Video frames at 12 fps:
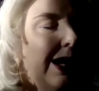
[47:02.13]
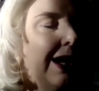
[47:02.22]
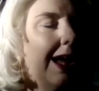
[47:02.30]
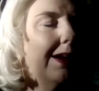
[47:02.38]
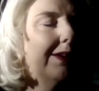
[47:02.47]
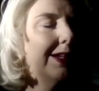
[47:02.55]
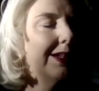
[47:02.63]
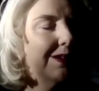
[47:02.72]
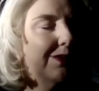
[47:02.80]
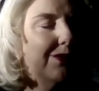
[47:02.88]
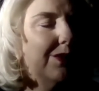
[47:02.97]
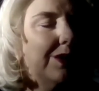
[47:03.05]
allowing it
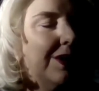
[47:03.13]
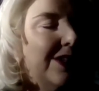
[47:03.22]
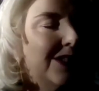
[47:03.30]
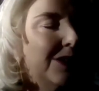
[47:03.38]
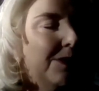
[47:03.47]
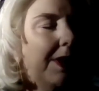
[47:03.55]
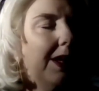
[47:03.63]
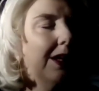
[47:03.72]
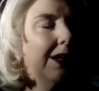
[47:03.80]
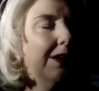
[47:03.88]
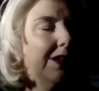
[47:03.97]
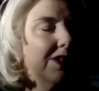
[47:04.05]
to fully
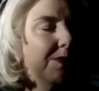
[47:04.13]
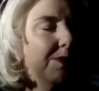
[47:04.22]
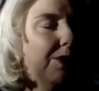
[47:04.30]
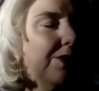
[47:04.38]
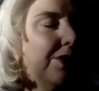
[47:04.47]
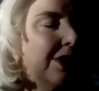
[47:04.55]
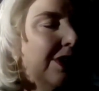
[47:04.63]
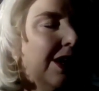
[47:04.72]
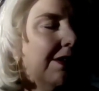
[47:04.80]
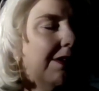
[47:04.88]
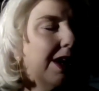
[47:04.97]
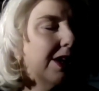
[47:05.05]
spin in its perfect
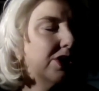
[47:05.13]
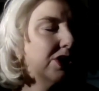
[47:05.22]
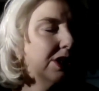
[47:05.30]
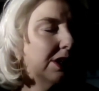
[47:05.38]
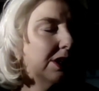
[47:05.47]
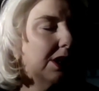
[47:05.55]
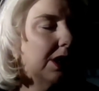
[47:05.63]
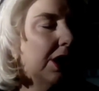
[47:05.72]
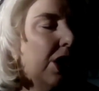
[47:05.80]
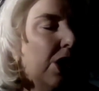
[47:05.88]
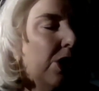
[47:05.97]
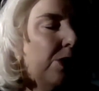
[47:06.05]
direction,
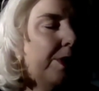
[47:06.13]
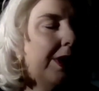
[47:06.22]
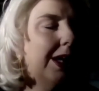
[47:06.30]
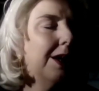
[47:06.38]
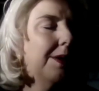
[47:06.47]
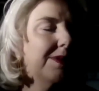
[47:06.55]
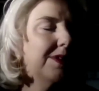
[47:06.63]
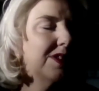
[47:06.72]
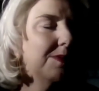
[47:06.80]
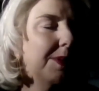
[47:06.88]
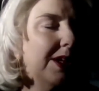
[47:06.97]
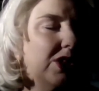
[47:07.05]
opening up the
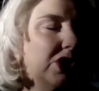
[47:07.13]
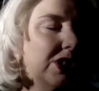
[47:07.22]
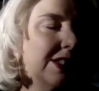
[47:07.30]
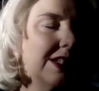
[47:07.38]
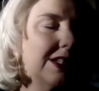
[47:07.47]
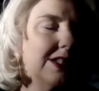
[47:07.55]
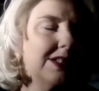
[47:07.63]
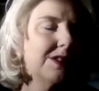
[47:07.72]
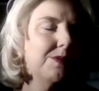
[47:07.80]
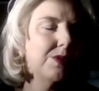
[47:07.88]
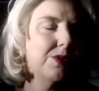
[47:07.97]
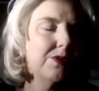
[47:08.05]
spaciousness
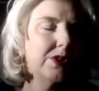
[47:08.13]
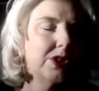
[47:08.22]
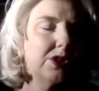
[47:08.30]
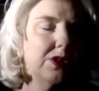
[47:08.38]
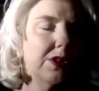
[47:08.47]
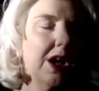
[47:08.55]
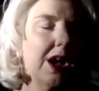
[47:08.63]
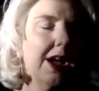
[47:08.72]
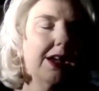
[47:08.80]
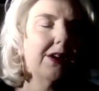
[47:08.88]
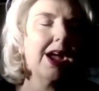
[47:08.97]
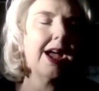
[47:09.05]
to move into the
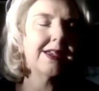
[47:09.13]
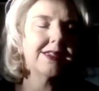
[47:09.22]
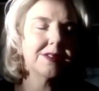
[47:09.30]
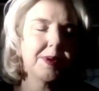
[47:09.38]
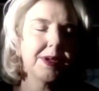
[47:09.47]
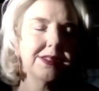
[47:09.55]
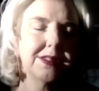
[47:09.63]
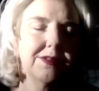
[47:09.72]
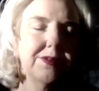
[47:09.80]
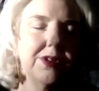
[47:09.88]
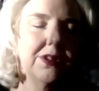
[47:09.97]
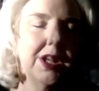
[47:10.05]
higher aspects
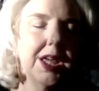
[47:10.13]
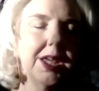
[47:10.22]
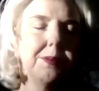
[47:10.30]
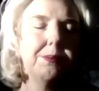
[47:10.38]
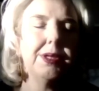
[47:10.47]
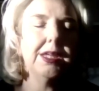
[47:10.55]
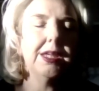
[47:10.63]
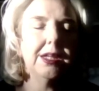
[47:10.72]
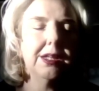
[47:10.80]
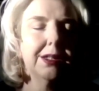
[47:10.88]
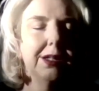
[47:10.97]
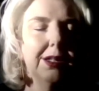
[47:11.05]
of your light
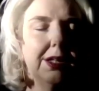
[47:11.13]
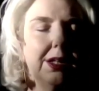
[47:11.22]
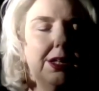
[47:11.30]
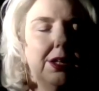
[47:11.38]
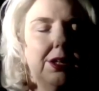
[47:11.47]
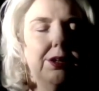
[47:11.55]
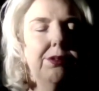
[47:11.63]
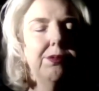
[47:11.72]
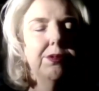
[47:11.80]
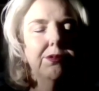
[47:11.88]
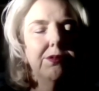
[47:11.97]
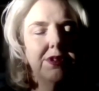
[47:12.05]
being
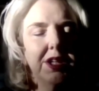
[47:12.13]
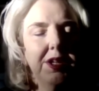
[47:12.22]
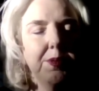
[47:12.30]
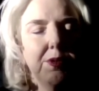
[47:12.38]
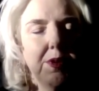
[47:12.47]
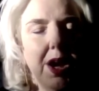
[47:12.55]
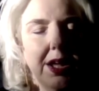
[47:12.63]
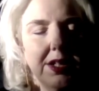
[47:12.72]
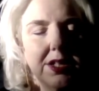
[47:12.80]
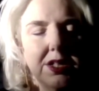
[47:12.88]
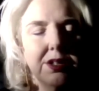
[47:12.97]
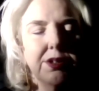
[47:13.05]
through deep
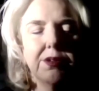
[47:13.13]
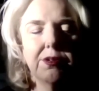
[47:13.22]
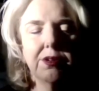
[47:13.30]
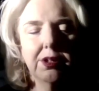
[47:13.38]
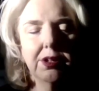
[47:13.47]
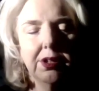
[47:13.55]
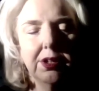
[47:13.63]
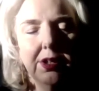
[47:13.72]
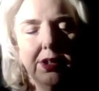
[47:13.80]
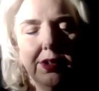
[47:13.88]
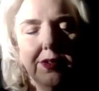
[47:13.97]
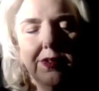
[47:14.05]
gratitude
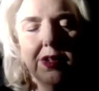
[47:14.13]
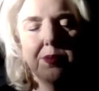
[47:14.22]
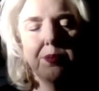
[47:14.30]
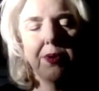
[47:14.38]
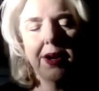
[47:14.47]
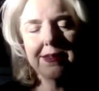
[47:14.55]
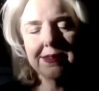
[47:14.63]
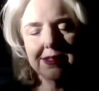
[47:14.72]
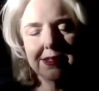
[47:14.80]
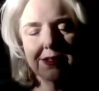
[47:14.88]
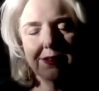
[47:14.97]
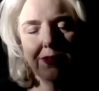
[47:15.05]
for the
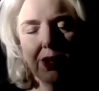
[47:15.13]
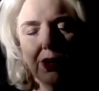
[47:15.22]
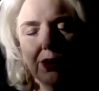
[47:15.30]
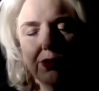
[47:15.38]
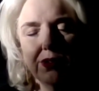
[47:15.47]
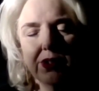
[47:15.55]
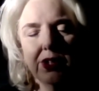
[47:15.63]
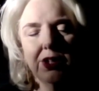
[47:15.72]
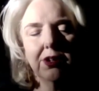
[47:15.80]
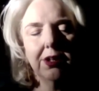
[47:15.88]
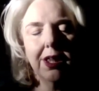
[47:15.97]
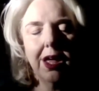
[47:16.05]
presence of those in
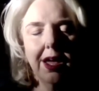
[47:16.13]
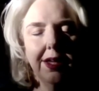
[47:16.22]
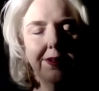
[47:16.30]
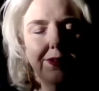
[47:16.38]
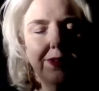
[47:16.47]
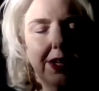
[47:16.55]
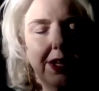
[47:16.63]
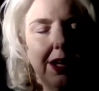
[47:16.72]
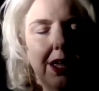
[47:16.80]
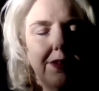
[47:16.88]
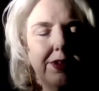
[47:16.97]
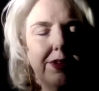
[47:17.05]
your life that
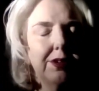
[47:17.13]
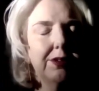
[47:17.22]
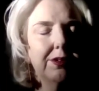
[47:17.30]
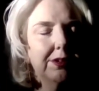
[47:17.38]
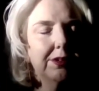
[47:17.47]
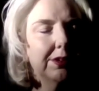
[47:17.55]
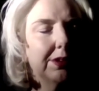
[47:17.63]
love you,